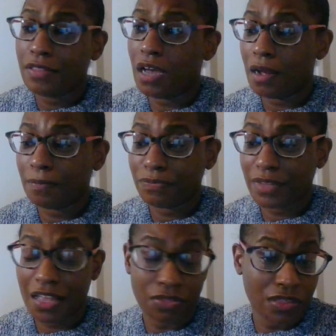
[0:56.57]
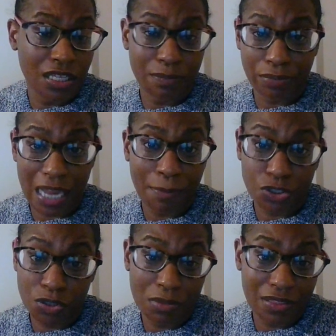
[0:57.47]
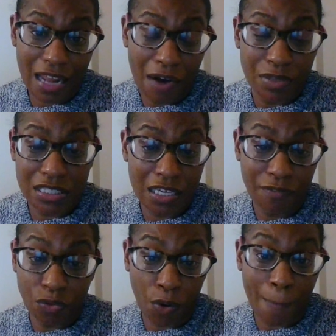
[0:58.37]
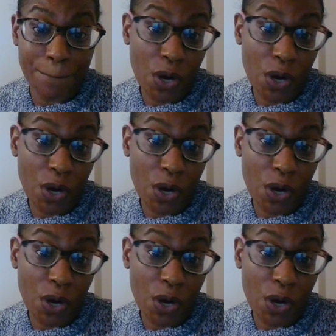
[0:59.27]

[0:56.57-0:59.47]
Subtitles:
and the type of treatment that I receive during